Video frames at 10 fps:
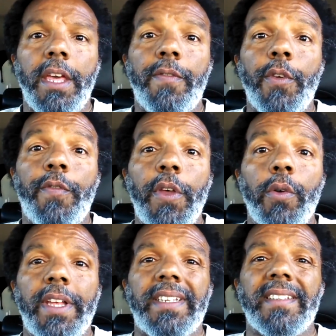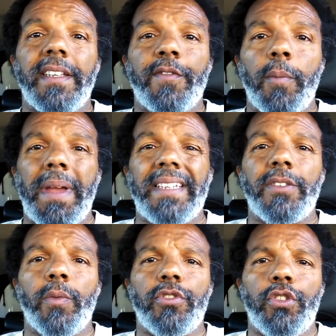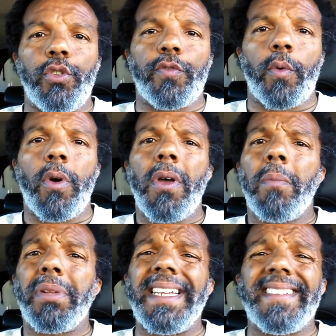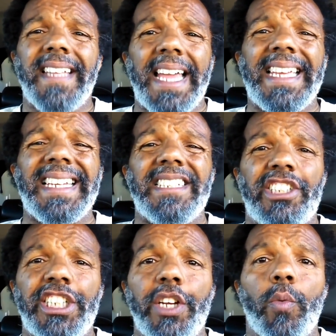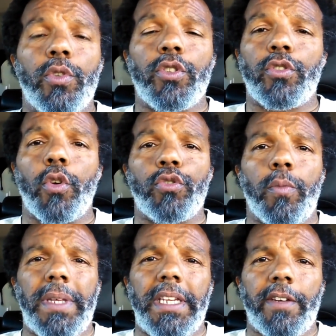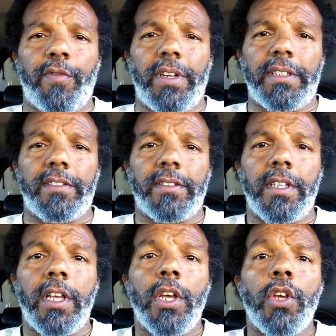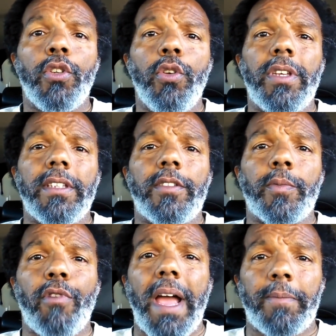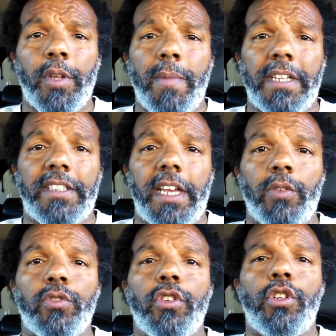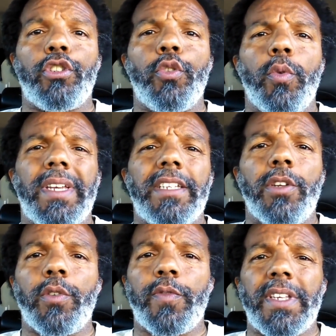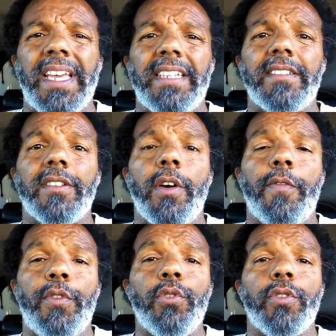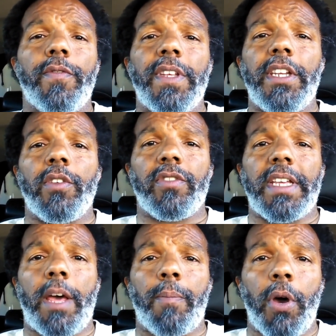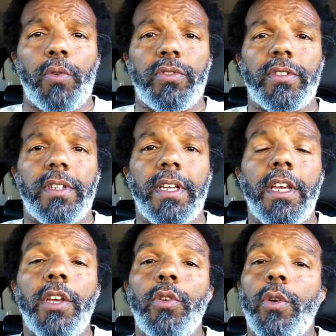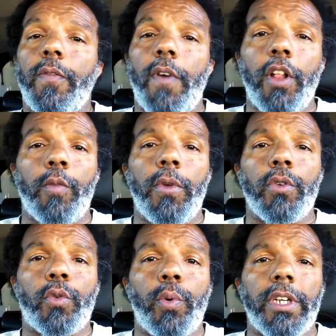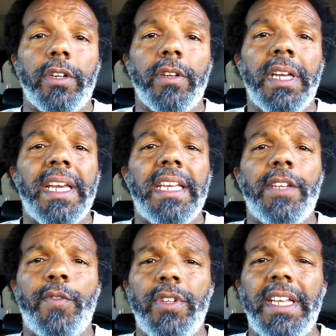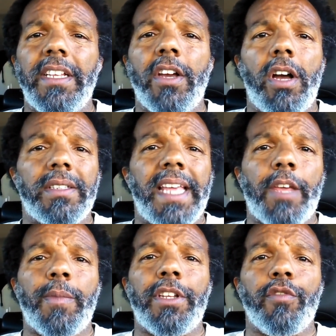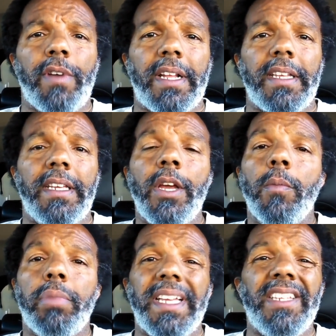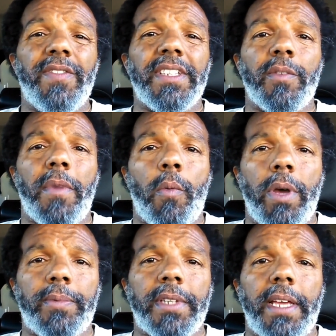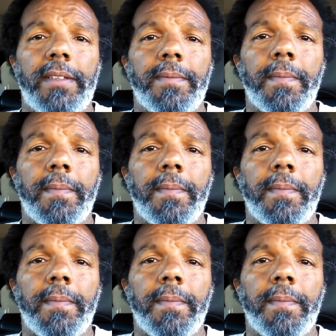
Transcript: If you feel that this information was useful, please like it and share it with your social media friends. You can subscribe to my channel so that you will get notifications of future videos that I post. You can follow me on Twitter, and if you need to contact me directly, please visit my website.